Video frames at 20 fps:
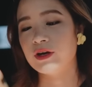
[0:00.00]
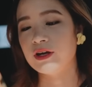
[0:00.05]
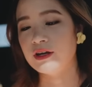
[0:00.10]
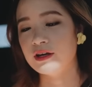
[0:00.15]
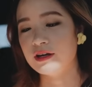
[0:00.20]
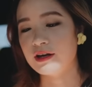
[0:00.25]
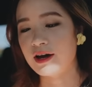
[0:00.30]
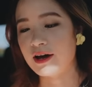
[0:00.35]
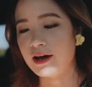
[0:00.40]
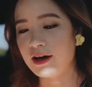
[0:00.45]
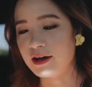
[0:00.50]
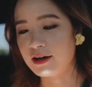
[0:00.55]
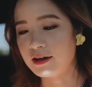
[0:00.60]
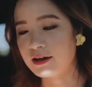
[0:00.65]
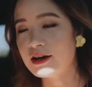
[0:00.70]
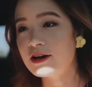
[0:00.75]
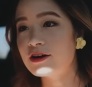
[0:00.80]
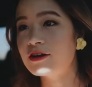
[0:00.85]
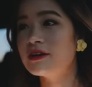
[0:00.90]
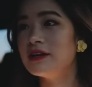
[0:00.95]
we are
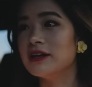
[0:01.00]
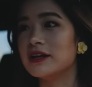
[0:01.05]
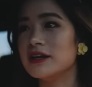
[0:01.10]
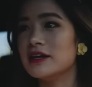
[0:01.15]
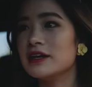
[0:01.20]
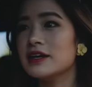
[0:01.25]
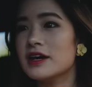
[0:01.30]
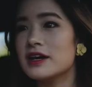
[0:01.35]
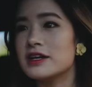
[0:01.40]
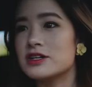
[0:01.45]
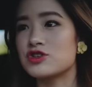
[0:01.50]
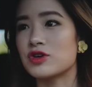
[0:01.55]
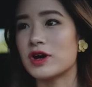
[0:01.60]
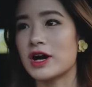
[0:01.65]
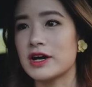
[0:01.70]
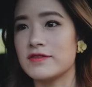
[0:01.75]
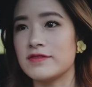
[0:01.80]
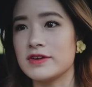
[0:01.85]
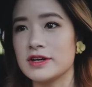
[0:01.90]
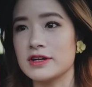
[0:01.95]
currently
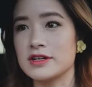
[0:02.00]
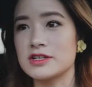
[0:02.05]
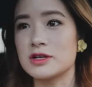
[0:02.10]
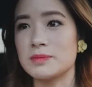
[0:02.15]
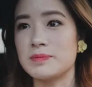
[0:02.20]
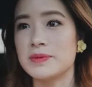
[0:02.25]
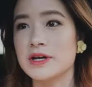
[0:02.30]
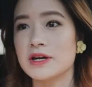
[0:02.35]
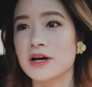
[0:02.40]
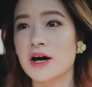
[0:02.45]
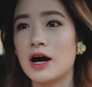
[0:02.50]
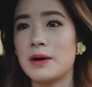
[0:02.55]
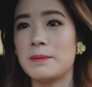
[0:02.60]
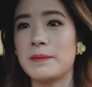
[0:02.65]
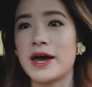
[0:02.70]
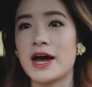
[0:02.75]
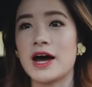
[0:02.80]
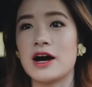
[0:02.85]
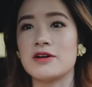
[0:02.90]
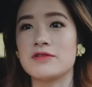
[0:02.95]
driving to pick up
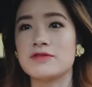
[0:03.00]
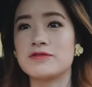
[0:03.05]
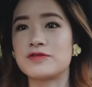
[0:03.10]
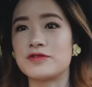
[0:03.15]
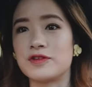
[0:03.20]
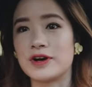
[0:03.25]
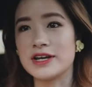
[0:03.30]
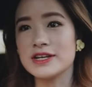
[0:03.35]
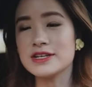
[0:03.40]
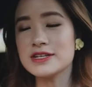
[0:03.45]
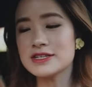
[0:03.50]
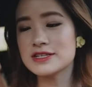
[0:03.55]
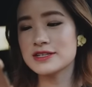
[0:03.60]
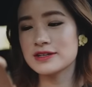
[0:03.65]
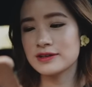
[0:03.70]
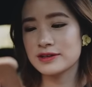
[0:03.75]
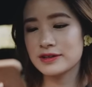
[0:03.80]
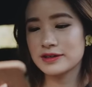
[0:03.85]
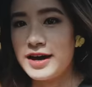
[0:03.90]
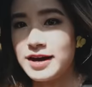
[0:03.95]
our friends
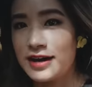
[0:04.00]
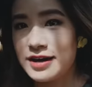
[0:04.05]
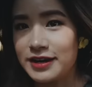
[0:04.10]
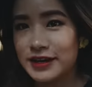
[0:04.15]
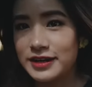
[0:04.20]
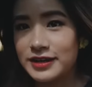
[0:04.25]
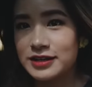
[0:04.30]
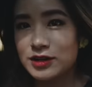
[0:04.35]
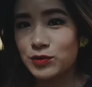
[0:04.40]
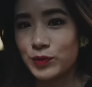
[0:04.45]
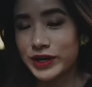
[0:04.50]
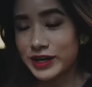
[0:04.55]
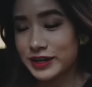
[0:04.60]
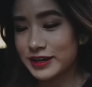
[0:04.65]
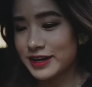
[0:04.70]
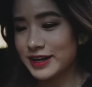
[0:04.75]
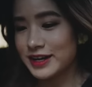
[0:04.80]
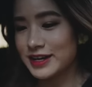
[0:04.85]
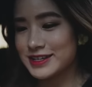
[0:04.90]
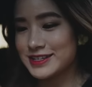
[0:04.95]
and we're
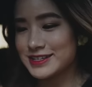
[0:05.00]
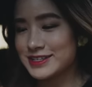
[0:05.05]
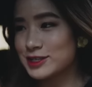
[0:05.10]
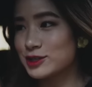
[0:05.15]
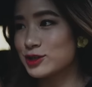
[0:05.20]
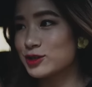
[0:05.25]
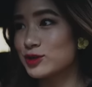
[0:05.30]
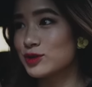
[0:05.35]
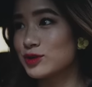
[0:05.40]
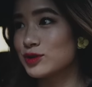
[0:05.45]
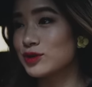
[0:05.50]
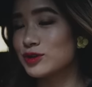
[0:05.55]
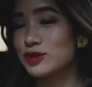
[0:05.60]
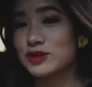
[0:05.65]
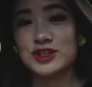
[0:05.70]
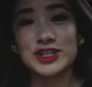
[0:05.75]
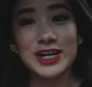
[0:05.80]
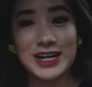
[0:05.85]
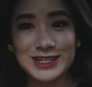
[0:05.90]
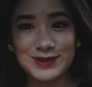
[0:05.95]
gonna head to
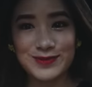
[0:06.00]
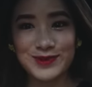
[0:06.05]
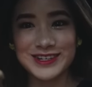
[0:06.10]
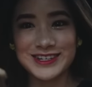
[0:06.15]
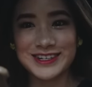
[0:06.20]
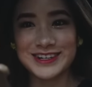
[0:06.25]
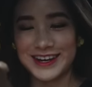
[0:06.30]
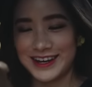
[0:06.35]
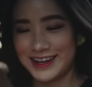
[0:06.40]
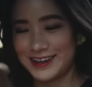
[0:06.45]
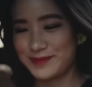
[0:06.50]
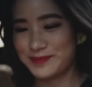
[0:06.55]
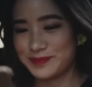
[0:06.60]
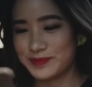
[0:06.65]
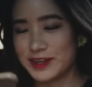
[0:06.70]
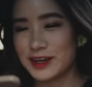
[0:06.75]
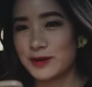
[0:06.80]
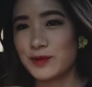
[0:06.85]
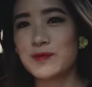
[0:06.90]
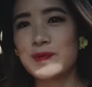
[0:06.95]
Chatswood today.
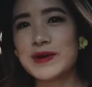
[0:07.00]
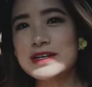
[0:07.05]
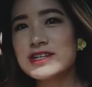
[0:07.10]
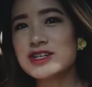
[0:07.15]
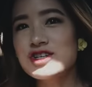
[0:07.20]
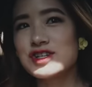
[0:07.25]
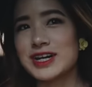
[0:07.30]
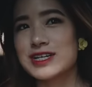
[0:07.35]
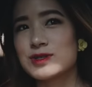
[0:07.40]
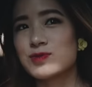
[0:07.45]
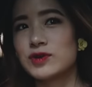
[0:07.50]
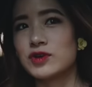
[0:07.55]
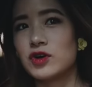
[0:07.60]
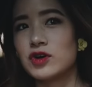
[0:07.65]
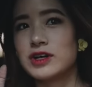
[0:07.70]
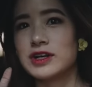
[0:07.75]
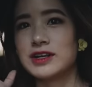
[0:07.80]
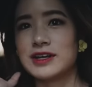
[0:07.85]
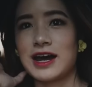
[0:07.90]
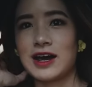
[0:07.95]
We've been to Chatswood
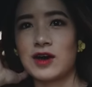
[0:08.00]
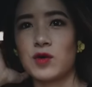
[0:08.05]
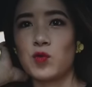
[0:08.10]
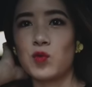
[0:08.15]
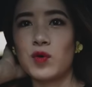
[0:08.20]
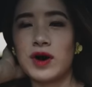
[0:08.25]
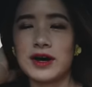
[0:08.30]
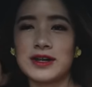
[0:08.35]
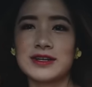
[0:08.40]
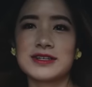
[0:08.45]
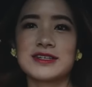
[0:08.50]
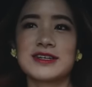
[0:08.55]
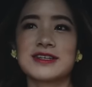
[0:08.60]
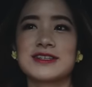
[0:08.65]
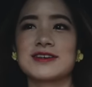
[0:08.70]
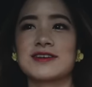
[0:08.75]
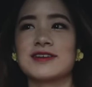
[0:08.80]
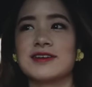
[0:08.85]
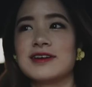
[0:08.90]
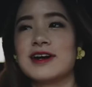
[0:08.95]
only like once,
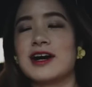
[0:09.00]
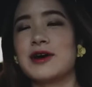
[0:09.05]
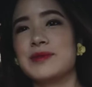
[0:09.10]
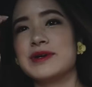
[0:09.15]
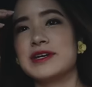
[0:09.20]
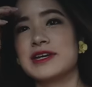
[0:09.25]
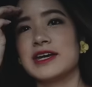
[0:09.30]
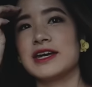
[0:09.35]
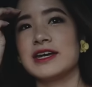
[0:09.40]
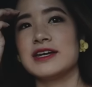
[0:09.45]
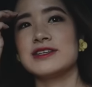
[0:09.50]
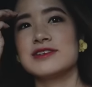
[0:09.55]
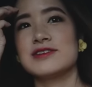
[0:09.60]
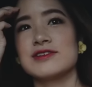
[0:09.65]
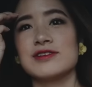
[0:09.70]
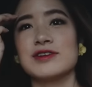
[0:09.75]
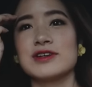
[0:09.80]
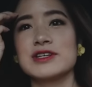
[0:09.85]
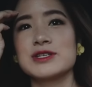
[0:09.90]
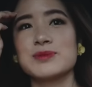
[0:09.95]
so I'll be keen
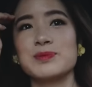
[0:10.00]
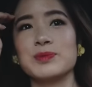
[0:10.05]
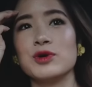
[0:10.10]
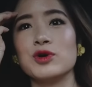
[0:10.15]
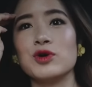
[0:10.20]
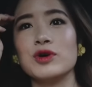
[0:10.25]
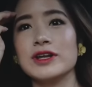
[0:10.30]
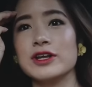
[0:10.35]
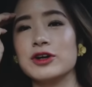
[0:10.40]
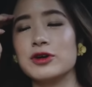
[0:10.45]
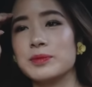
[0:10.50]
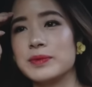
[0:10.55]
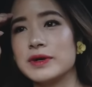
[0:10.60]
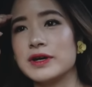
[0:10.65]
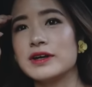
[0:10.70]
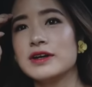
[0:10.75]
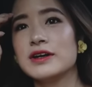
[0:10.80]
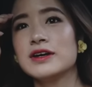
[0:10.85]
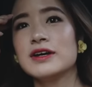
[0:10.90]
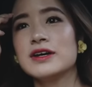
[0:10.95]
to explore a little
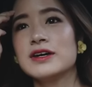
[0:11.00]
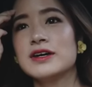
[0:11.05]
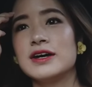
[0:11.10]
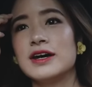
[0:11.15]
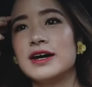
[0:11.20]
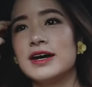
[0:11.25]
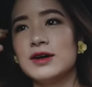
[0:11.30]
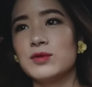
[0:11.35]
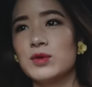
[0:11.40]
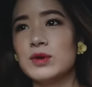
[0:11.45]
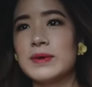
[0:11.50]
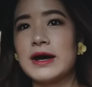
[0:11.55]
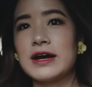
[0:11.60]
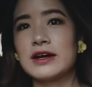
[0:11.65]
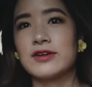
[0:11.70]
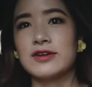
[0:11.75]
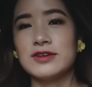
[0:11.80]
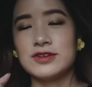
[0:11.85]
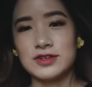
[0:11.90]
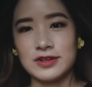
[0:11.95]
bit and we might
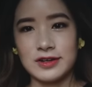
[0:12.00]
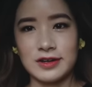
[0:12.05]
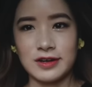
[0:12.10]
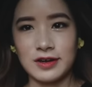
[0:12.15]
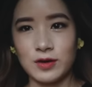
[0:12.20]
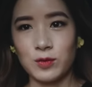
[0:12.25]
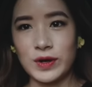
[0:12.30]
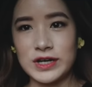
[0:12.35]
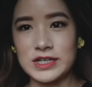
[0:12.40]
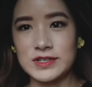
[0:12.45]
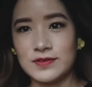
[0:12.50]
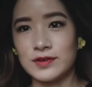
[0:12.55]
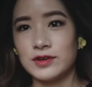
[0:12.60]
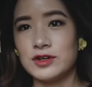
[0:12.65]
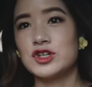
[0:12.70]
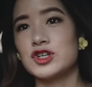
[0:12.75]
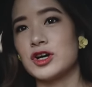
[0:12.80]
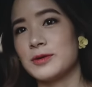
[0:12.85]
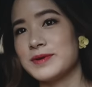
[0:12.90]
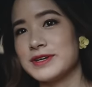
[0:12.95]
go into the
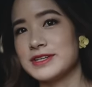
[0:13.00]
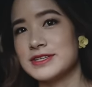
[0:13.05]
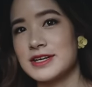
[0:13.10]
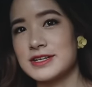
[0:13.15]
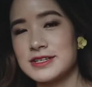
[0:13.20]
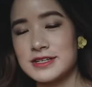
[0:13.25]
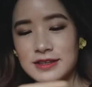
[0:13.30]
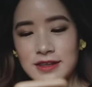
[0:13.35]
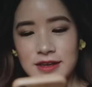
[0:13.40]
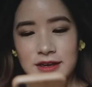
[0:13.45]
Westfield Shopping Centre